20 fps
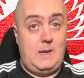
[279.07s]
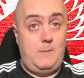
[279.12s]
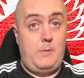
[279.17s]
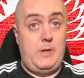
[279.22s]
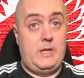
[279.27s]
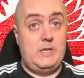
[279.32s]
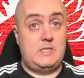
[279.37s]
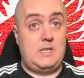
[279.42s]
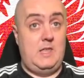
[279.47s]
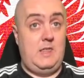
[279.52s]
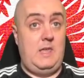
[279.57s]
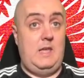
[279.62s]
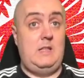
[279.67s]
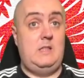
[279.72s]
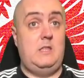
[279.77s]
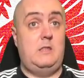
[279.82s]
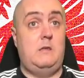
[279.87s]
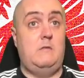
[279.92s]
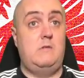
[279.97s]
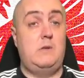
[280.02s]
because I think
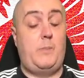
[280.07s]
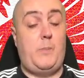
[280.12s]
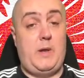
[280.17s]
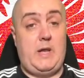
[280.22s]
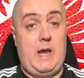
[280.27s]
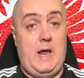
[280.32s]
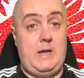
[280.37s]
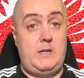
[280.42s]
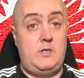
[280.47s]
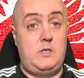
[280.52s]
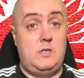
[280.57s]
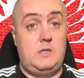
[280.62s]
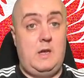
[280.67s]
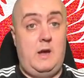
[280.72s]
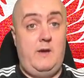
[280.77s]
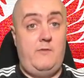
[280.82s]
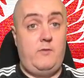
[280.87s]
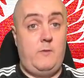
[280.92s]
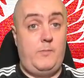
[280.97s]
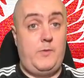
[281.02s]
that there is potential
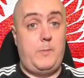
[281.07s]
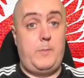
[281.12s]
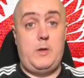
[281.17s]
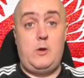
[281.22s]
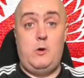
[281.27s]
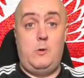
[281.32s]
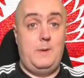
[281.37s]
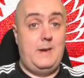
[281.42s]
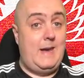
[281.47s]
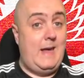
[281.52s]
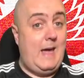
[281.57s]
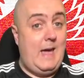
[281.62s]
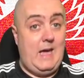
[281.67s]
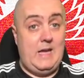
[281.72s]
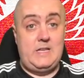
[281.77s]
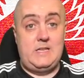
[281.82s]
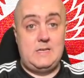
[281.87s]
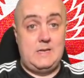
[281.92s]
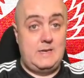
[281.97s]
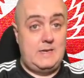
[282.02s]
there for him to become an
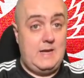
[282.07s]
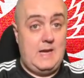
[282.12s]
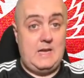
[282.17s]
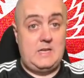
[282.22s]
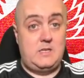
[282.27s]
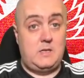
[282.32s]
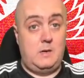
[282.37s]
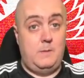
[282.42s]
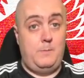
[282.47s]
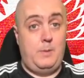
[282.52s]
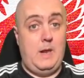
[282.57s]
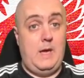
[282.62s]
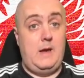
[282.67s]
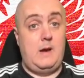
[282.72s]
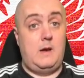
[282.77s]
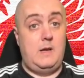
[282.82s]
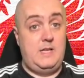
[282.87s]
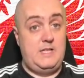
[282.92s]
excellent, excellent player.